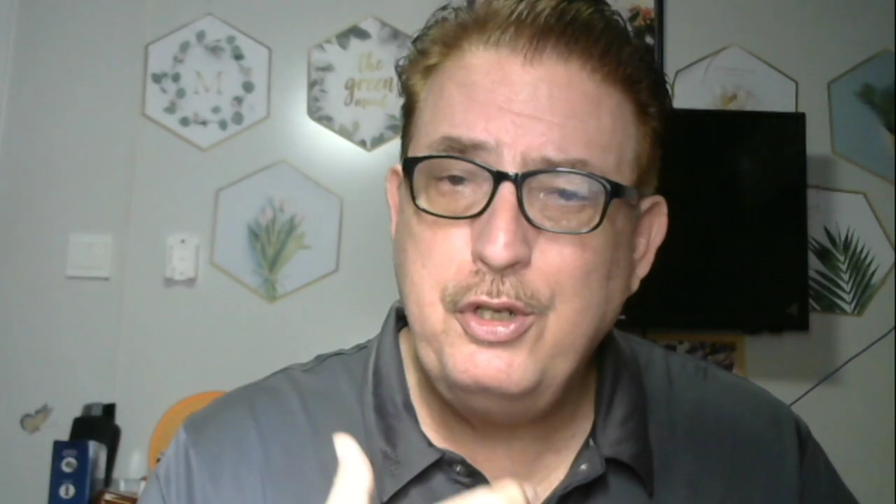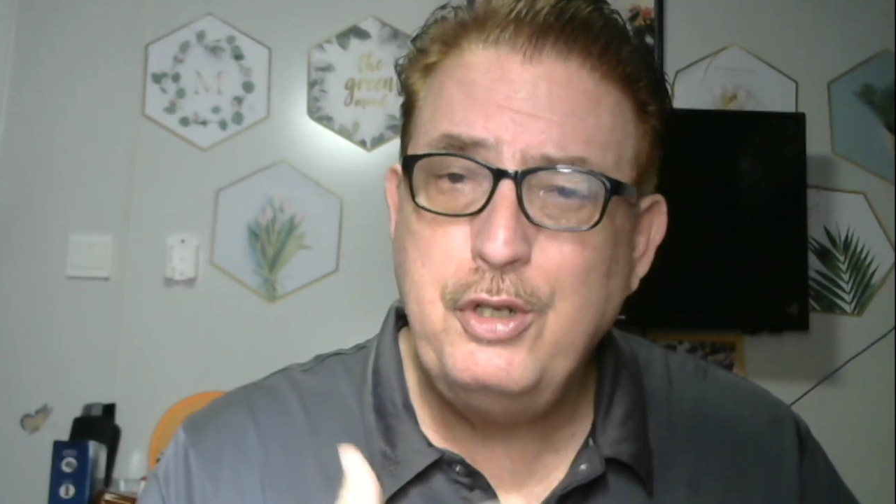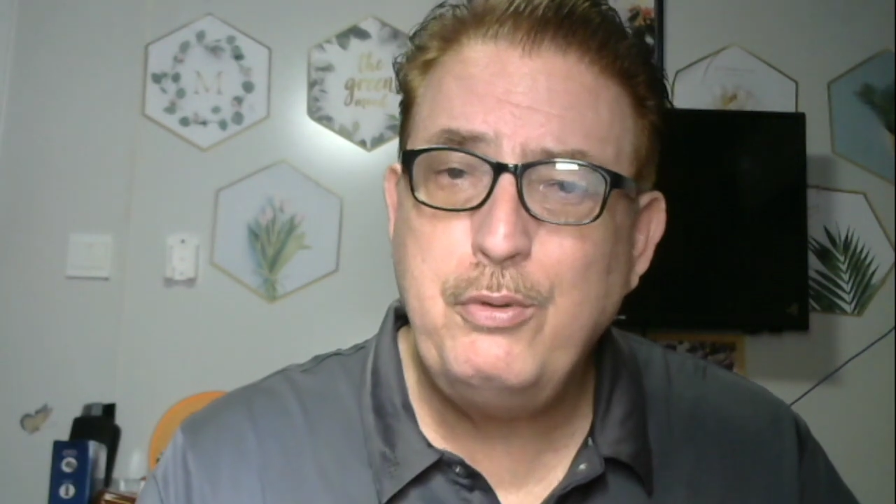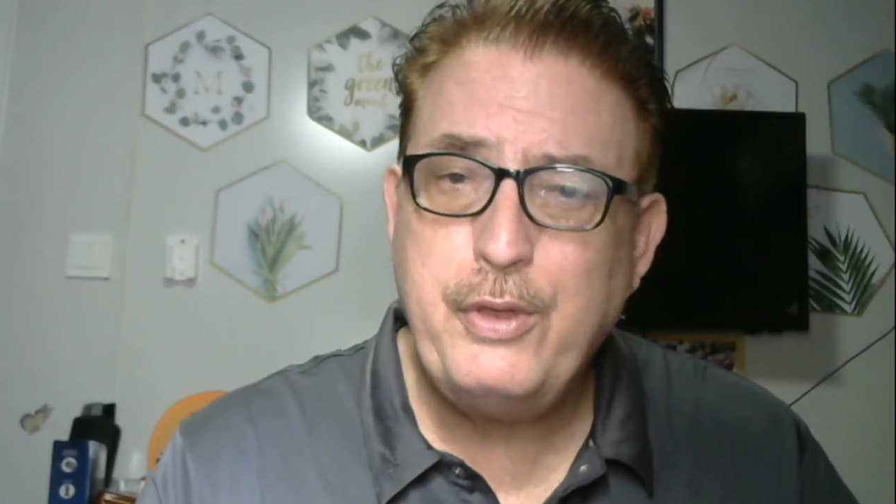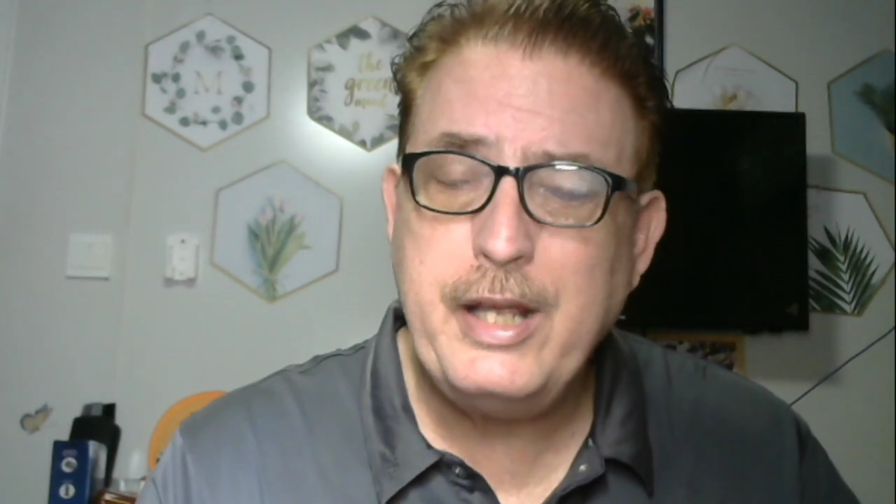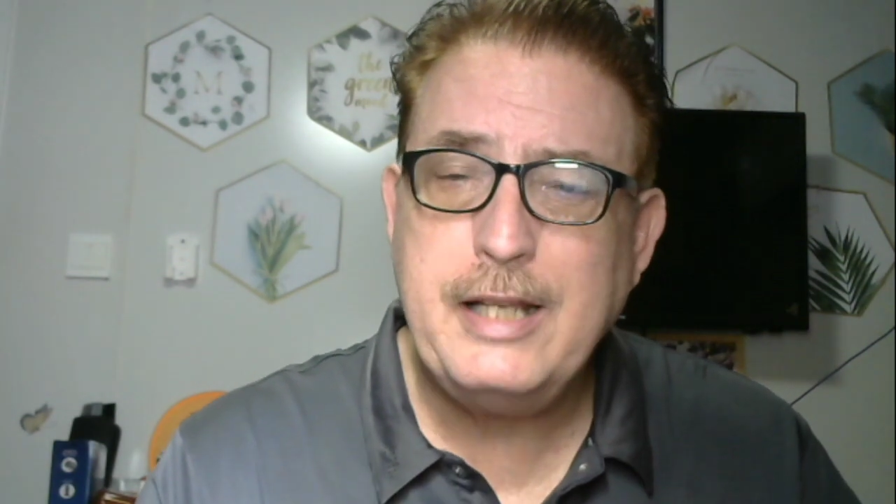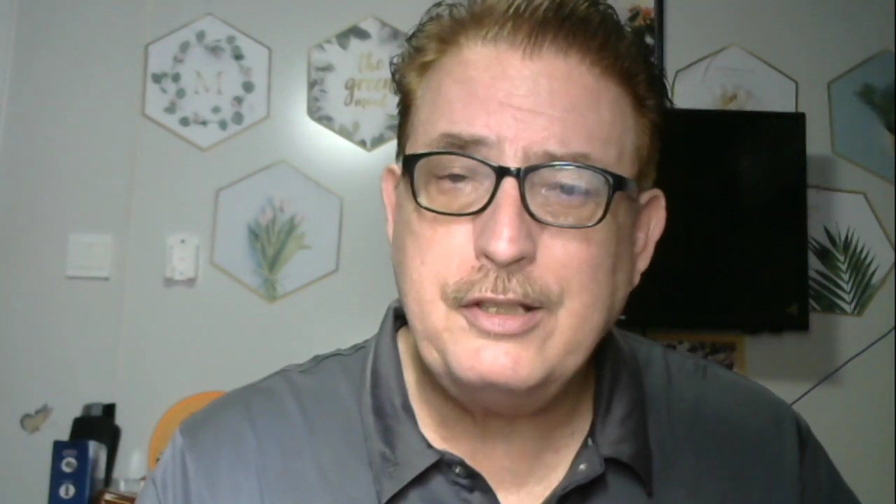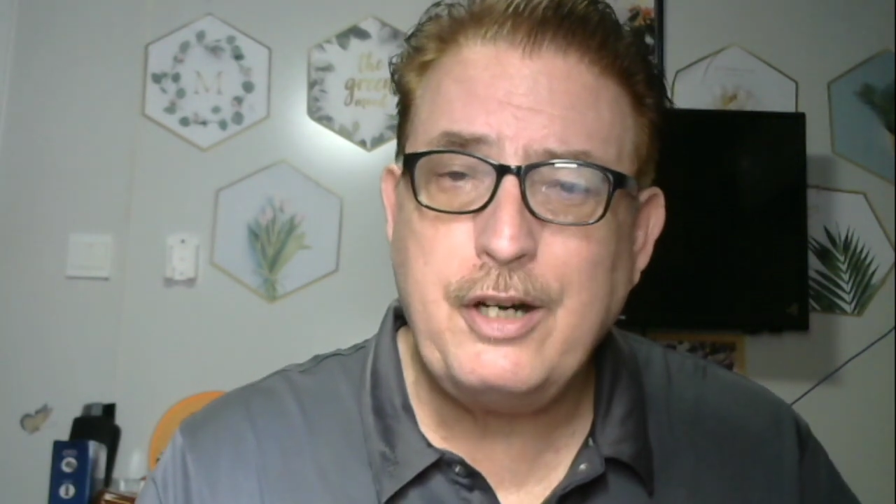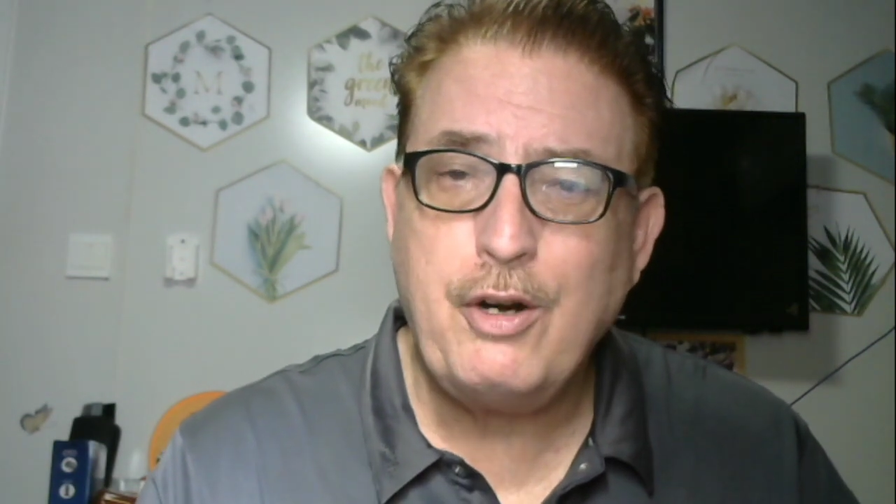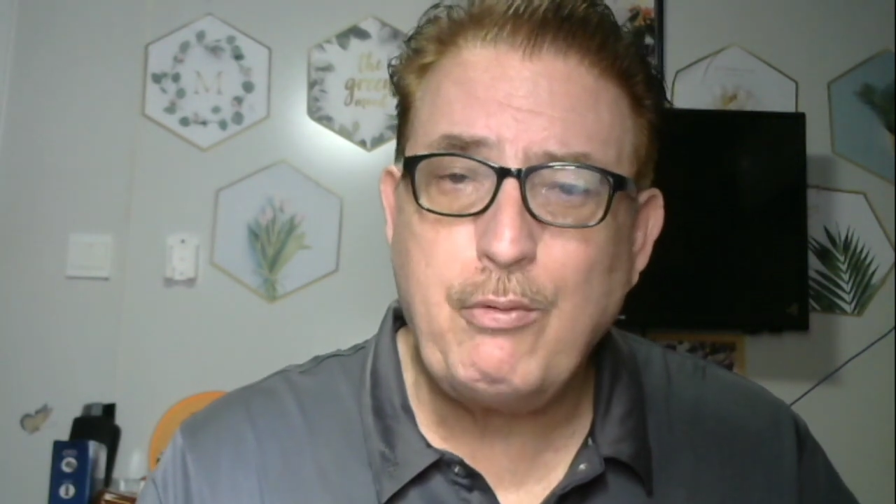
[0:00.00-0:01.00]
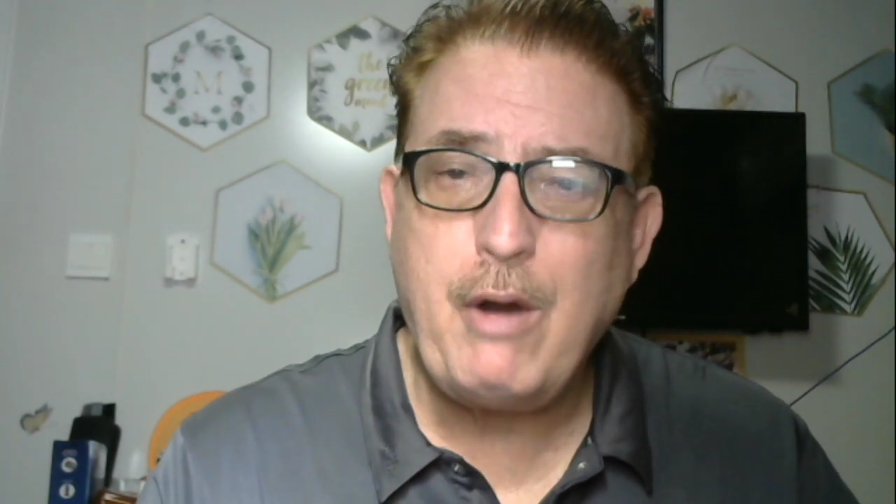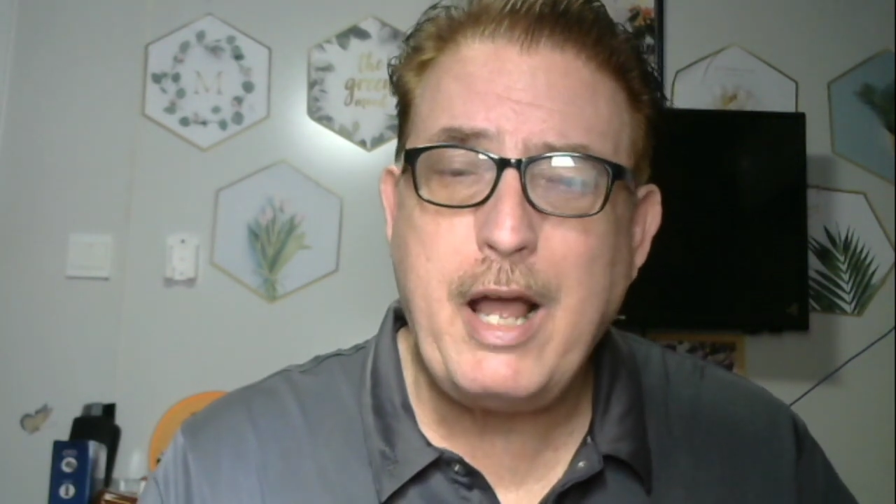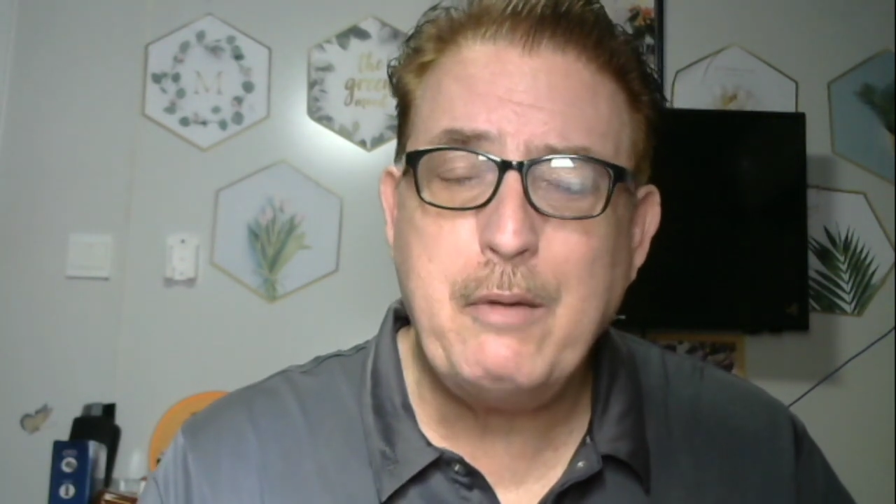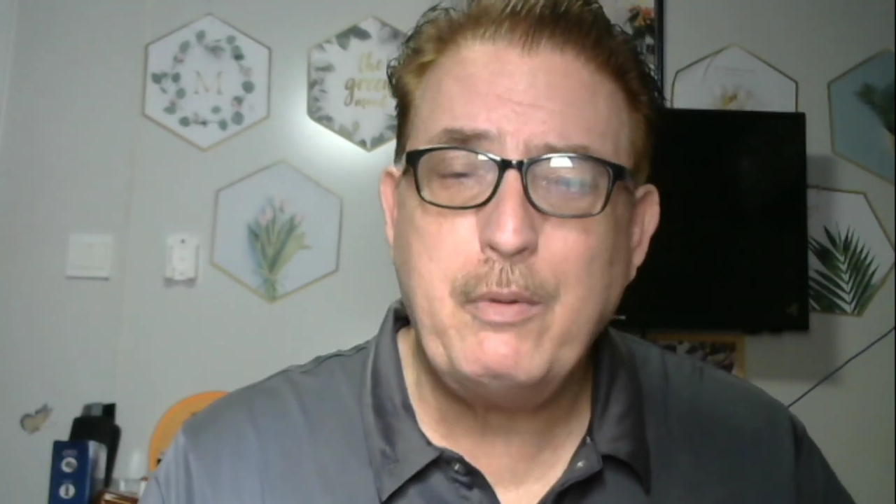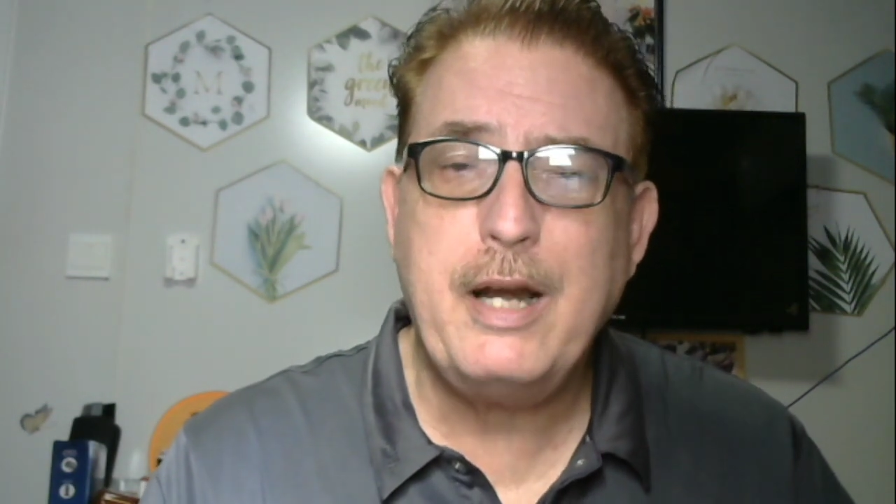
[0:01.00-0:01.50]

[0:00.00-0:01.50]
do things that aren't right